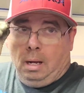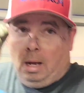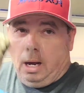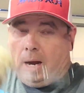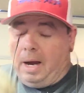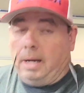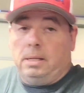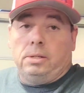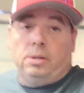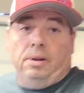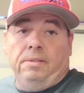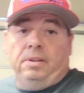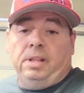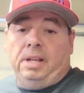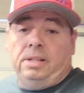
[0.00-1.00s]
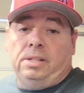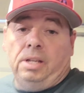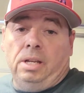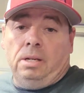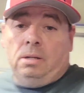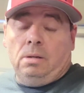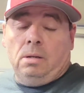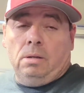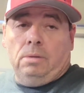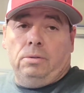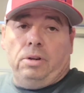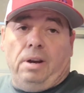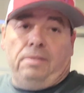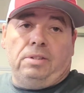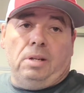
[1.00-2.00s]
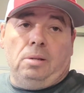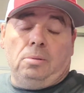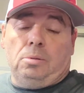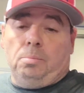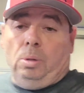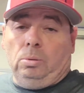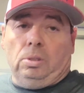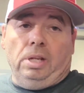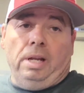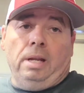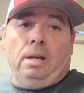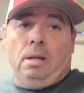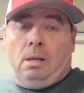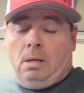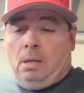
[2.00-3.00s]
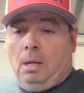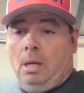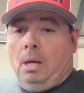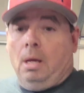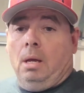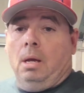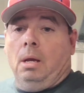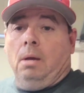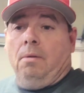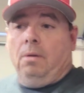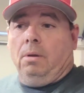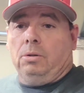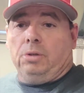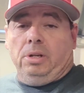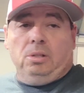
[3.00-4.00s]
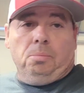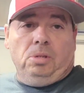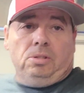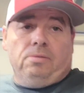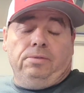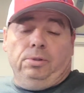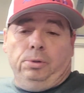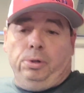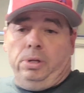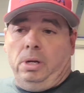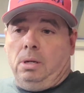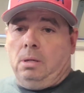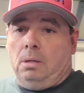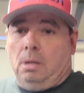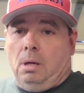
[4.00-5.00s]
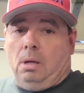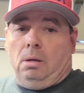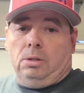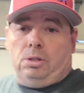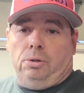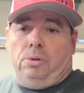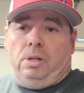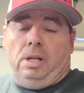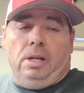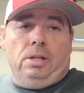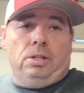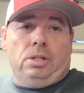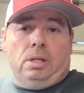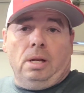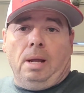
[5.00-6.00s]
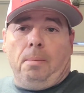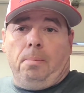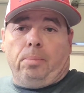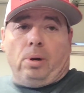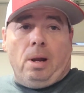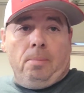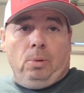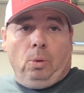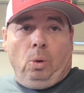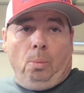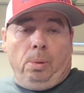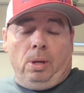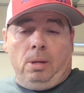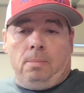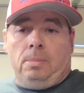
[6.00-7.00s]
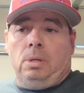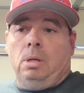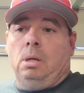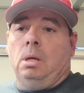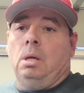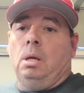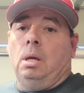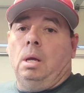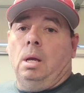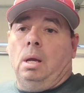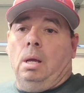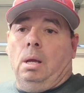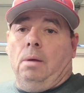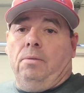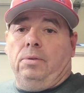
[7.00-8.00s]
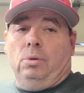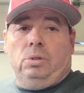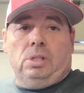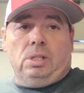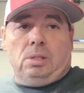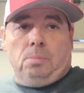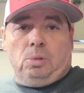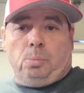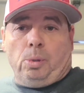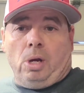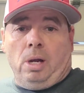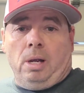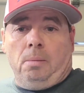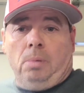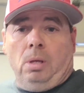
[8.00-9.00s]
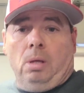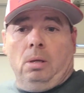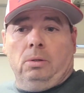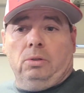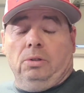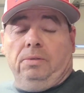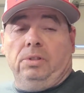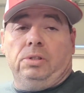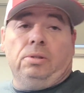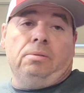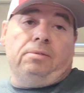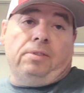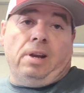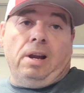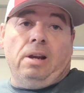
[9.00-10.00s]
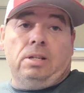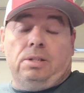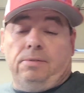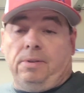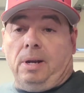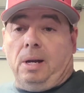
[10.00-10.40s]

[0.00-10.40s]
All right, so everything's in. Drive shaft's bolted in. Transmission fluid. I'll show you the engine. I primed the oil pump. Fuel system's primed, so if it's going to fire, it should